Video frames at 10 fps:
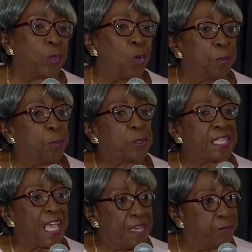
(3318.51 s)

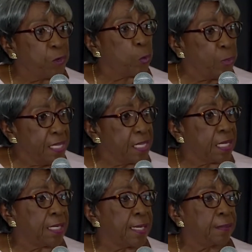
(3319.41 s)
almost every week
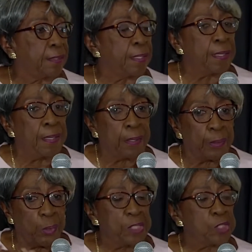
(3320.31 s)

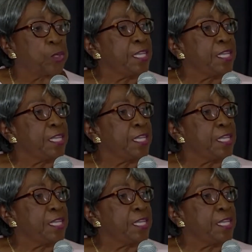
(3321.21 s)
going to